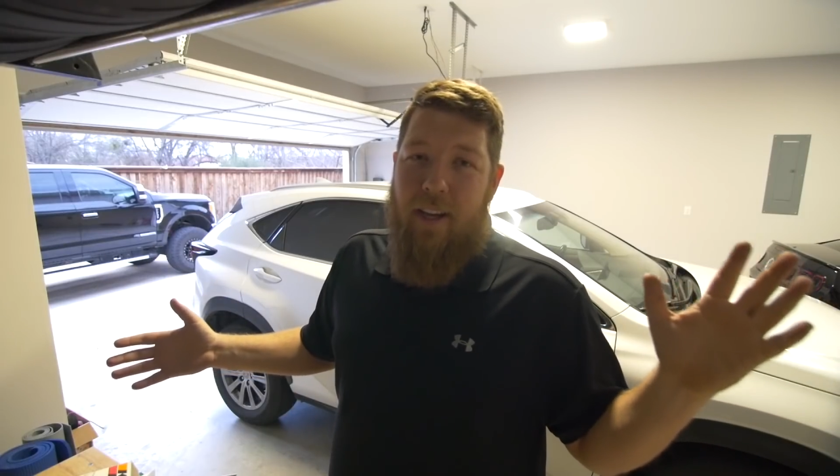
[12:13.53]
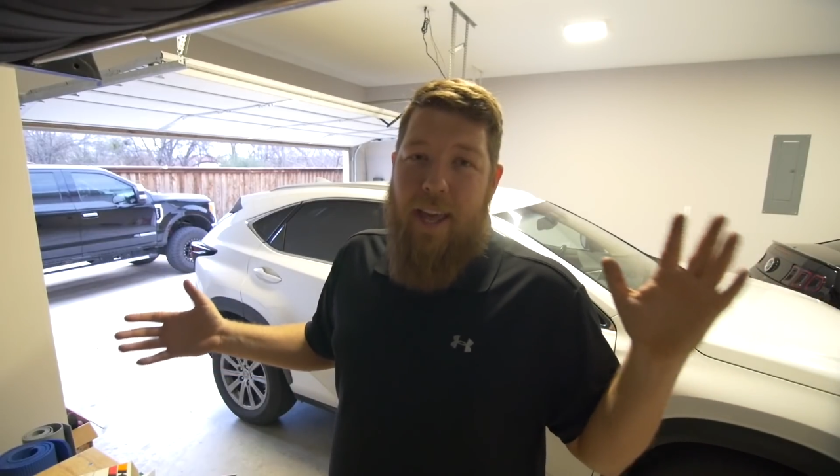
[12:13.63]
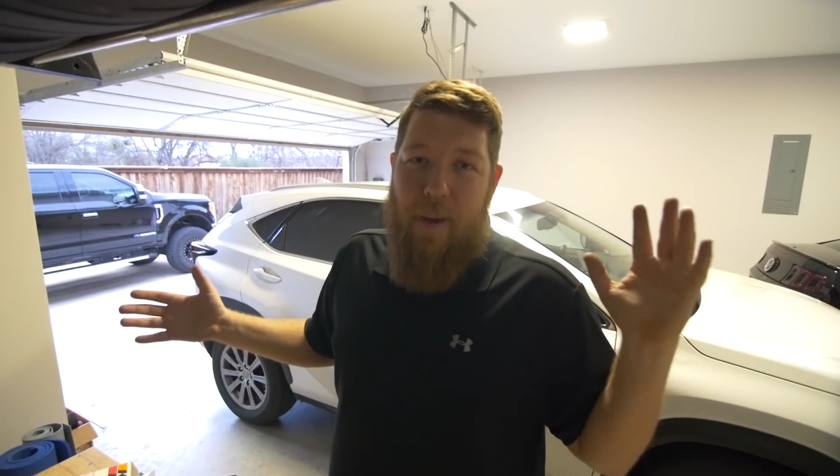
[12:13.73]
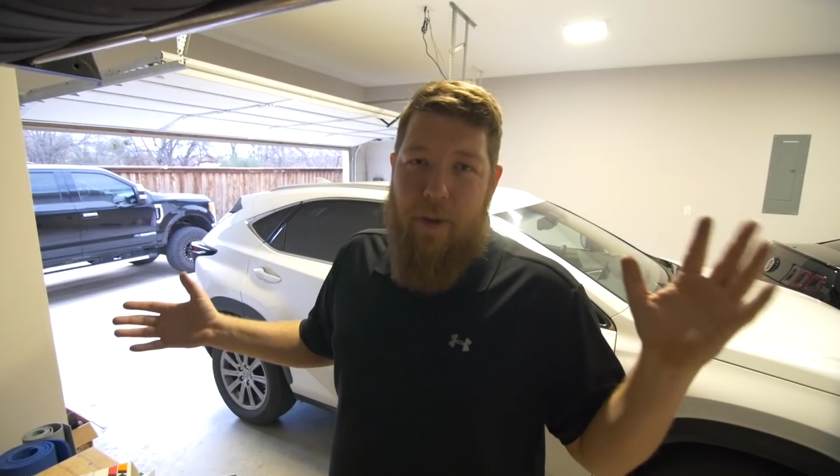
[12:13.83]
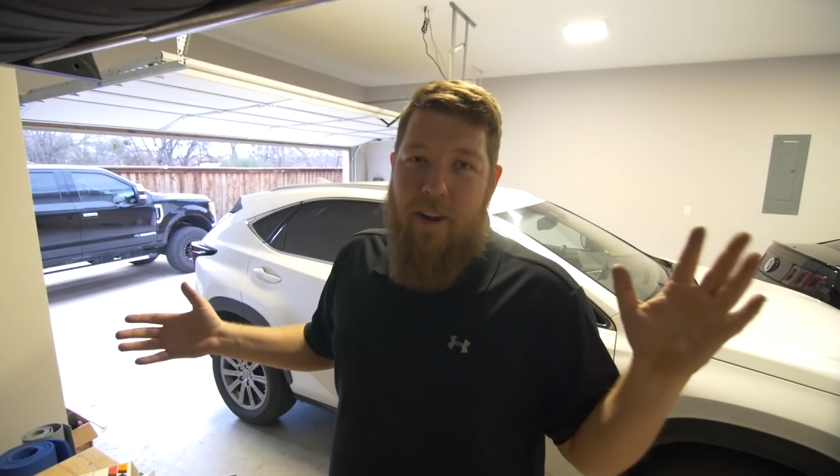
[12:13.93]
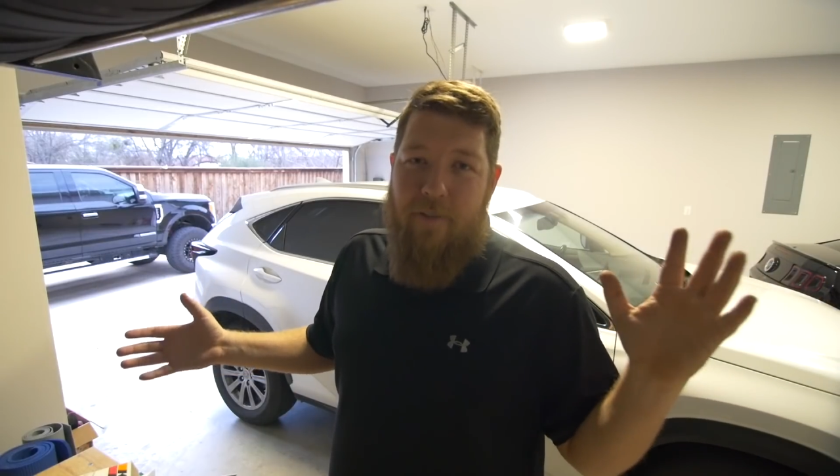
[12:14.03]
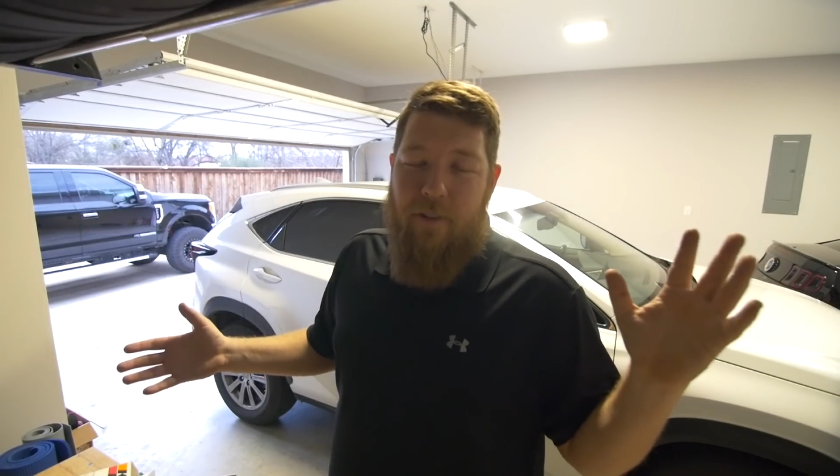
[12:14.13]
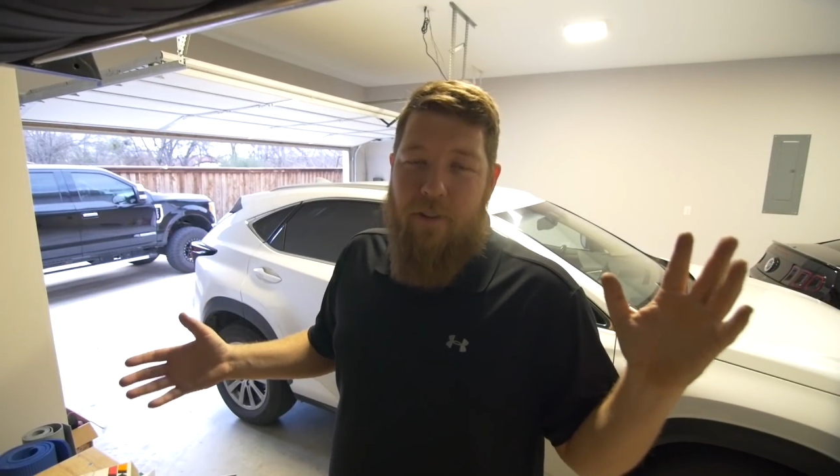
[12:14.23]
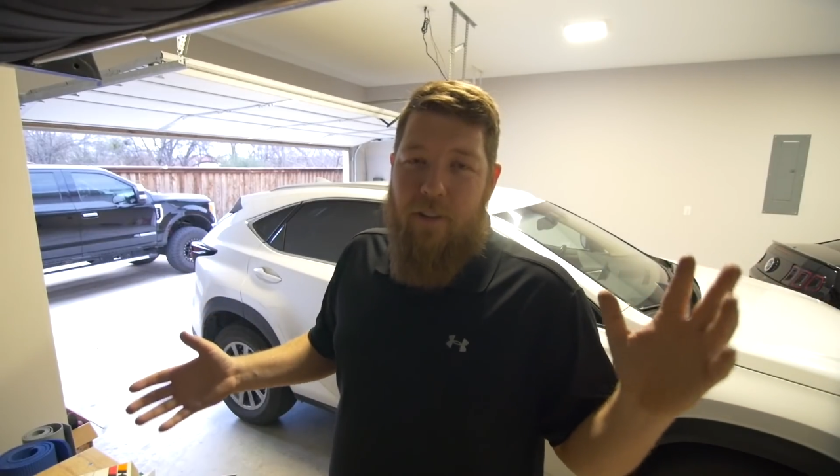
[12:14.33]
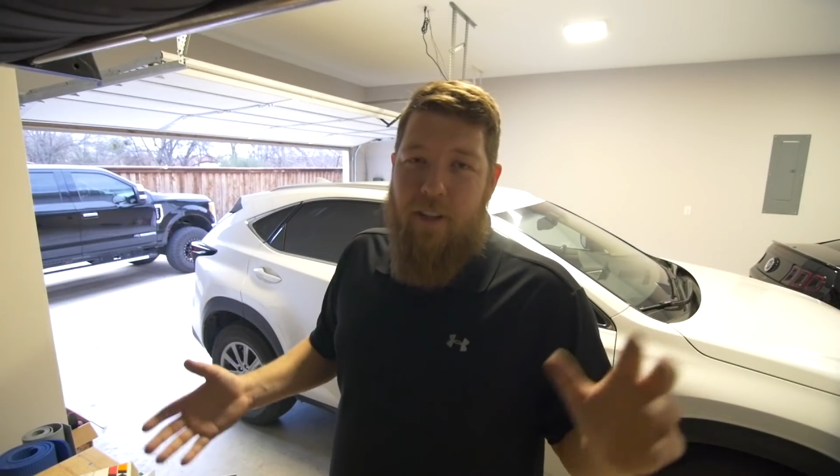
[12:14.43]
cabin air
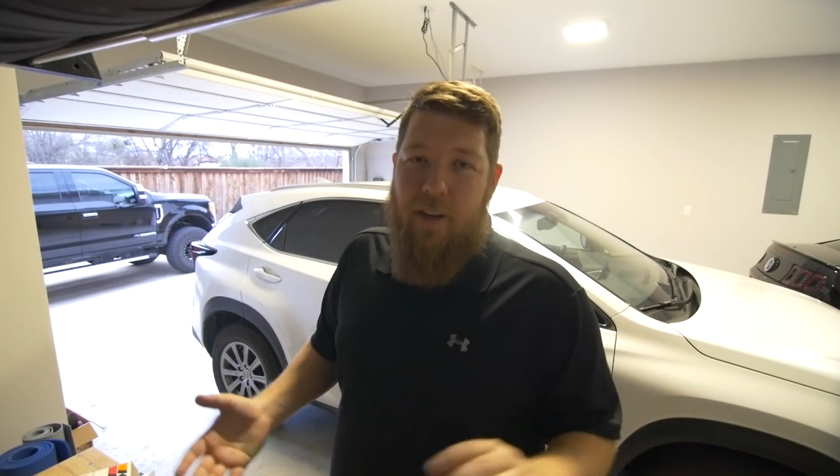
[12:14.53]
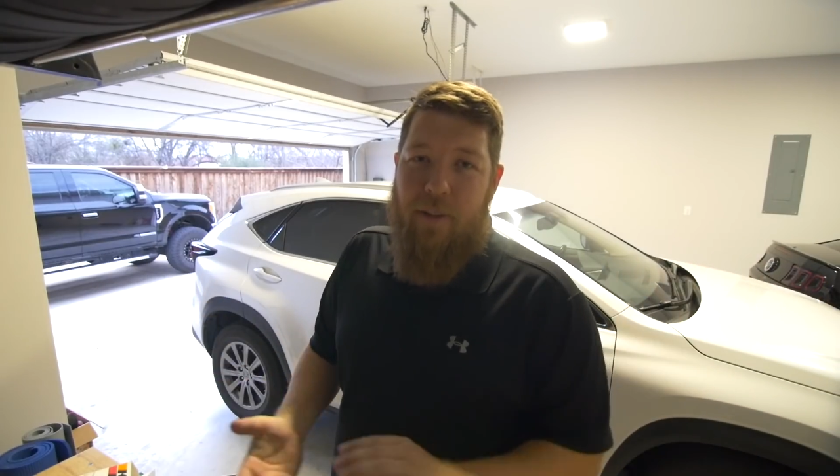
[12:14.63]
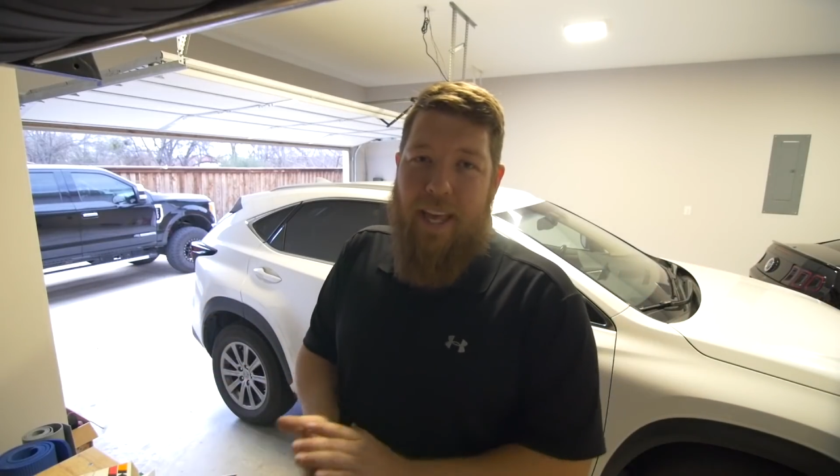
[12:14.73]
filter in there with